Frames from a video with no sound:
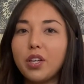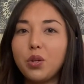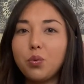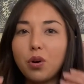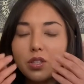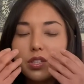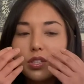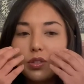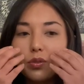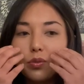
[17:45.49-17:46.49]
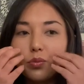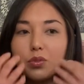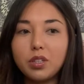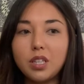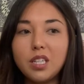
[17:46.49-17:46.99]
You want to
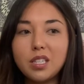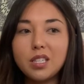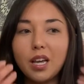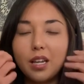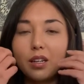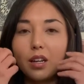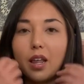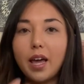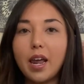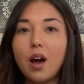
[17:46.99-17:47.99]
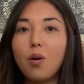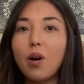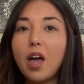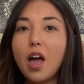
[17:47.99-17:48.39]
release and let out